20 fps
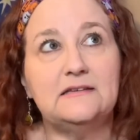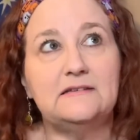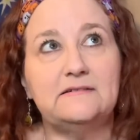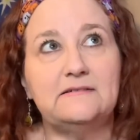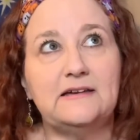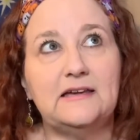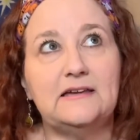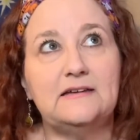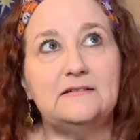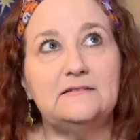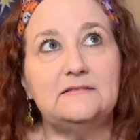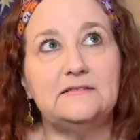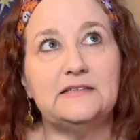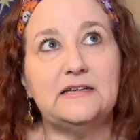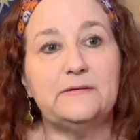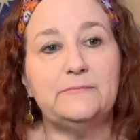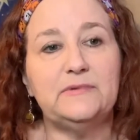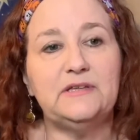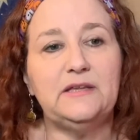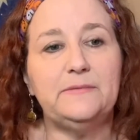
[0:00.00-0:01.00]
Okay, hold
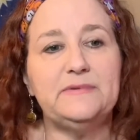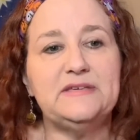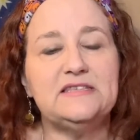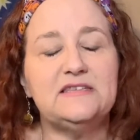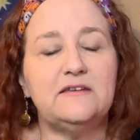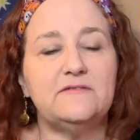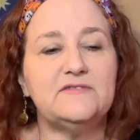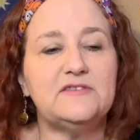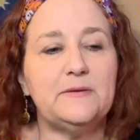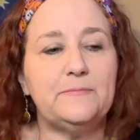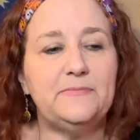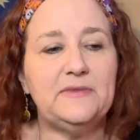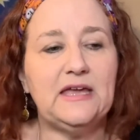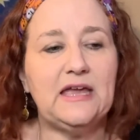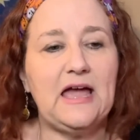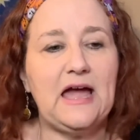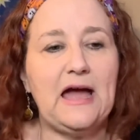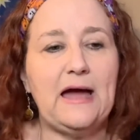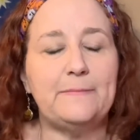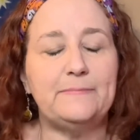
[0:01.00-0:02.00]
on. Let me see if something
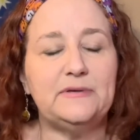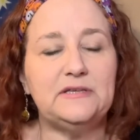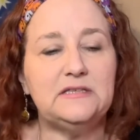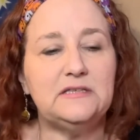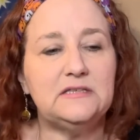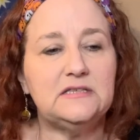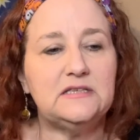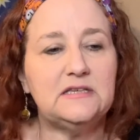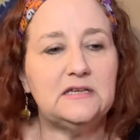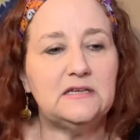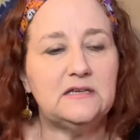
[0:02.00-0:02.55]
happened.